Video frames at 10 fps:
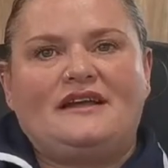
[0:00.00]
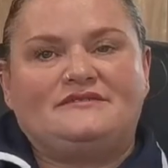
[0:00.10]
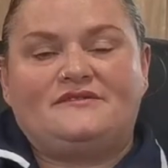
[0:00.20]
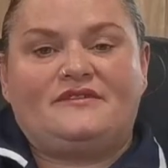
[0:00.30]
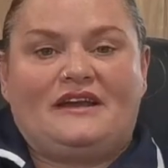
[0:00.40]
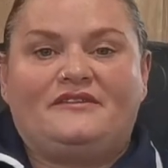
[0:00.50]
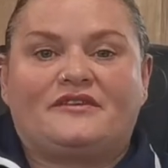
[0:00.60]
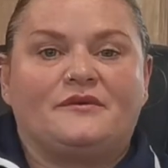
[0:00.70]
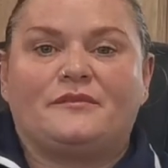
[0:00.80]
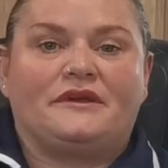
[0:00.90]
end of life
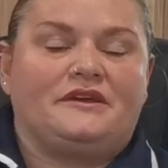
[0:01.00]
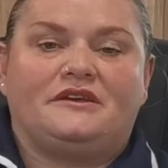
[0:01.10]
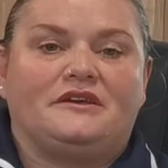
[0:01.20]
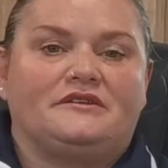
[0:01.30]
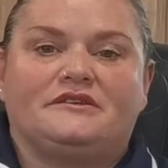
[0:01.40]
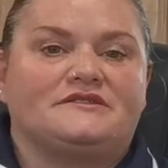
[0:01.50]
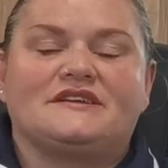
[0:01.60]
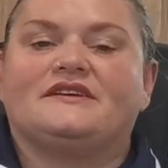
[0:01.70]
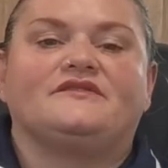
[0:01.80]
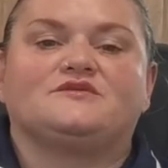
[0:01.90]
can be
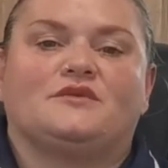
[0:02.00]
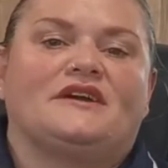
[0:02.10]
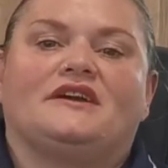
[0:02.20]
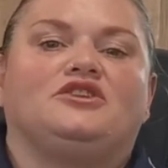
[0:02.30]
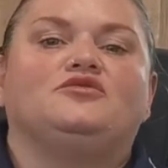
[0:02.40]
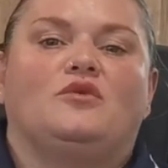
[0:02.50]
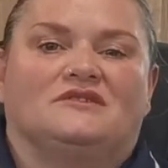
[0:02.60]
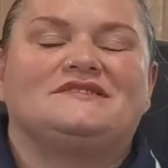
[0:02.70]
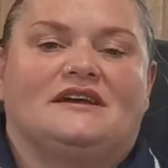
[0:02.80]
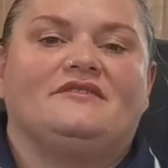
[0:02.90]
delivered where you
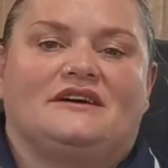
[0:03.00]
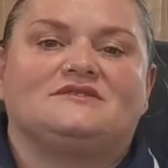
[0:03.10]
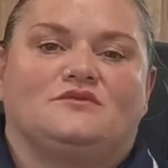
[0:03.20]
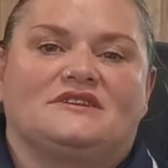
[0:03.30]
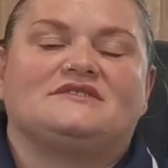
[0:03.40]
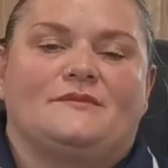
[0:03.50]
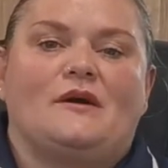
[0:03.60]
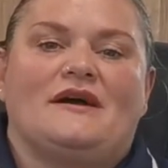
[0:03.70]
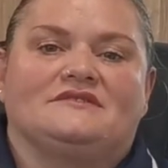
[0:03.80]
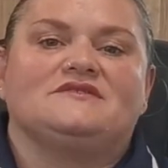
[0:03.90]
want it, and that's what it's
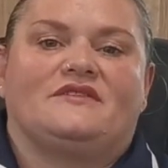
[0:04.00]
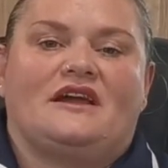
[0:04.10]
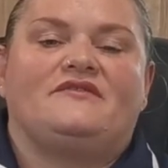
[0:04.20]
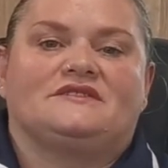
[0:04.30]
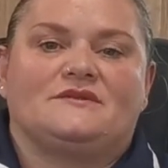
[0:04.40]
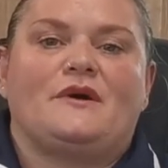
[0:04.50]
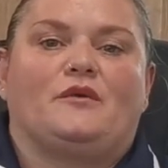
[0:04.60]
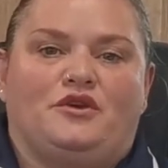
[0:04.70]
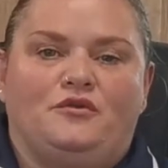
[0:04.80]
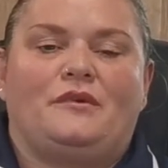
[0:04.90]
about. End of life, it's
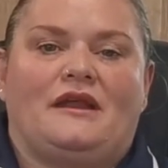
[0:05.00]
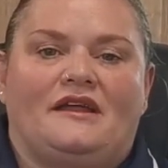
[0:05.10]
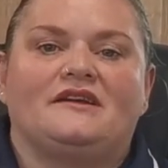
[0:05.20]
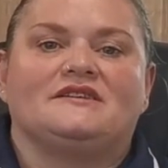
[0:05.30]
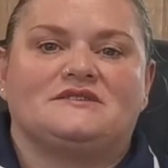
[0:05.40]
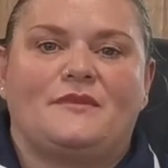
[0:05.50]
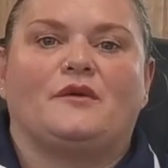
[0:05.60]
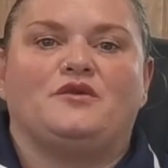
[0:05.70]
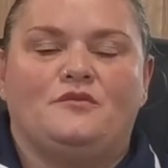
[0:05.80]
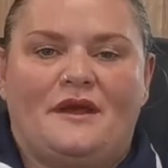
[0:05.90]
about you planning, it's
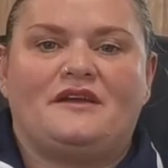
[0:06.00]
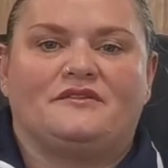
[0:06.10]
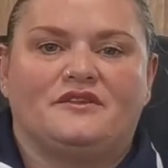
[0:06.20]
about you making